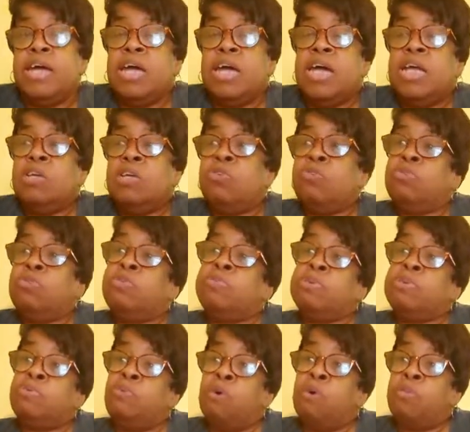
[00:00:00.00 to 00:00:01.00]
And it'll be
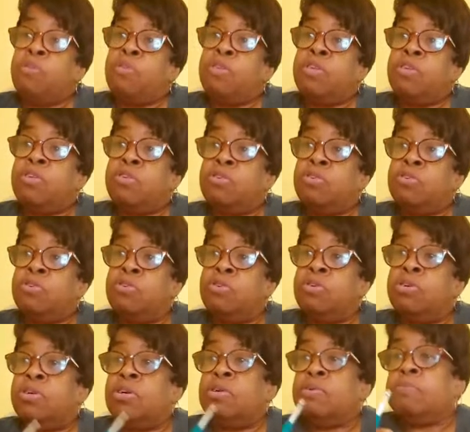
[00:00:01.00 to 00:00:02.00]
worth it to
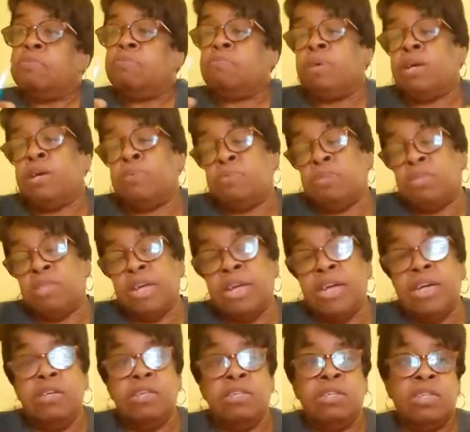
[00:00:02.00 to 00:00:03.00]
make
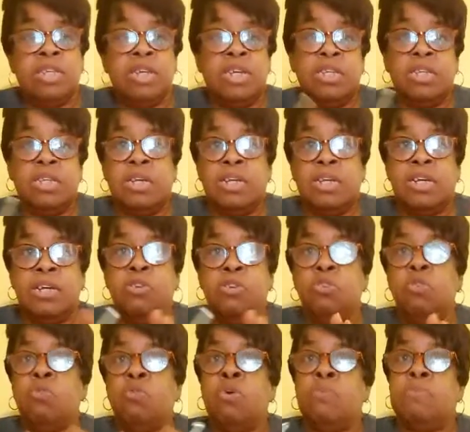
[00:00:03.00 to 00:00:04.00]
mistakes and things like that. You
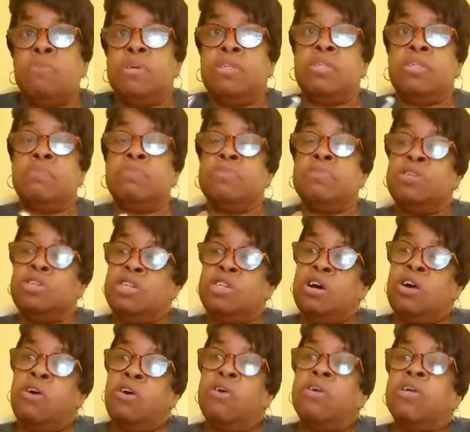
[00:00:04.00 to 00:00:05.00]
don't want to mess up good
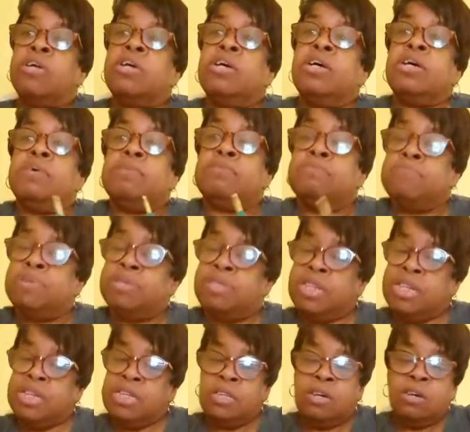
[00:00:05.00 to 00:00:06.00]
yarn. But
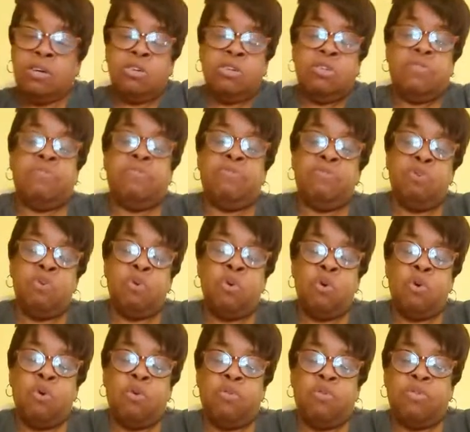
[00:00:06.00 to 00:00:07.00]
these are good for
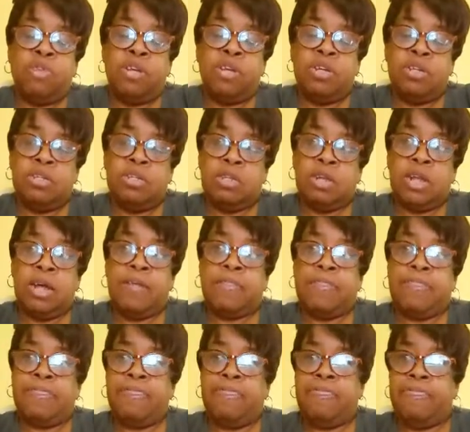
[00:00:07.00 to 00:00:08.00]
things like
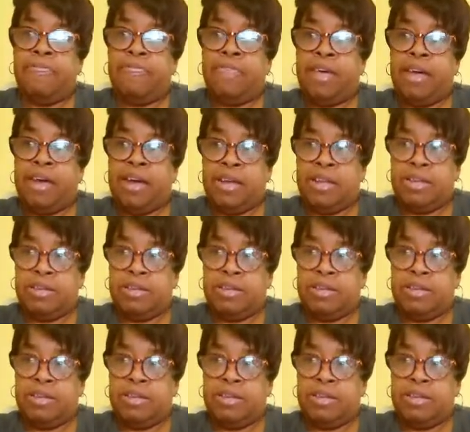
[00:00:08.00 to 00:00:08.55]
that.